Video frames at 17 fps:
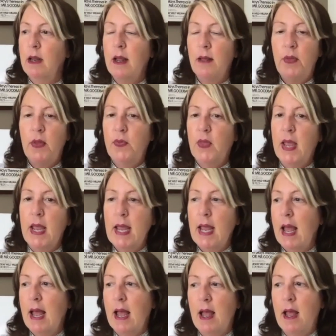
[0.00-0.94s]
that they
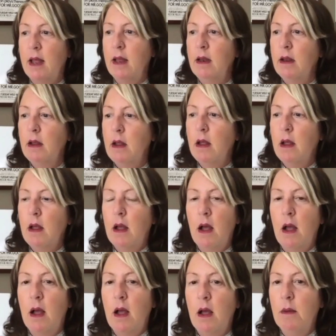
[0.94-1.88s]
had,
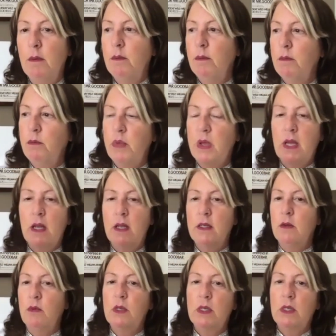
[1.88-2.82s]
because it
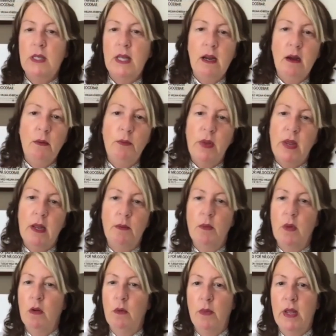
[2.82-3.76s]
was their big
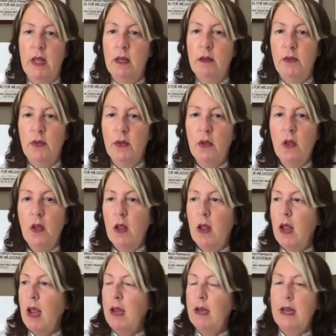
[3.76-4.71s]
moment.
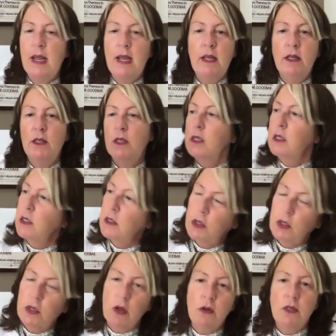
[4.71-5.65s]
And he's just
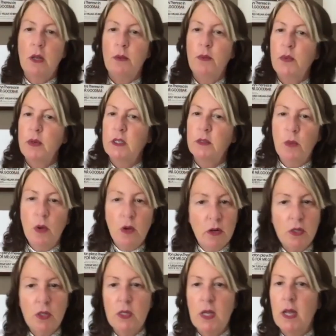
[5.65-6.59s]
shows up on his
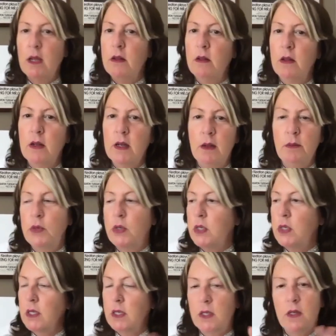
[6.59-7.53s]
motorcycle and comes
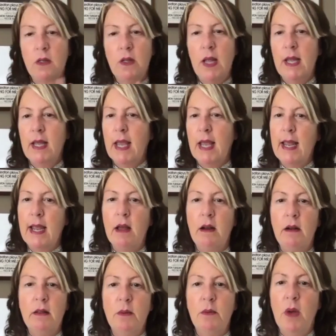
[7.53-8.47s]
just to like hang out
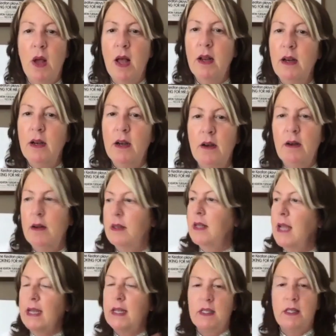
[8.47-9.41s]
at the monitor and
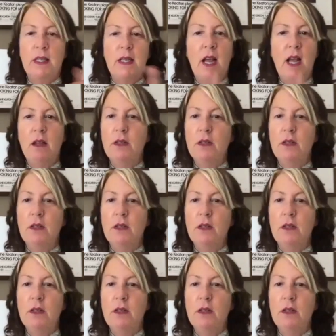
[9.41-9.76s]
like see how's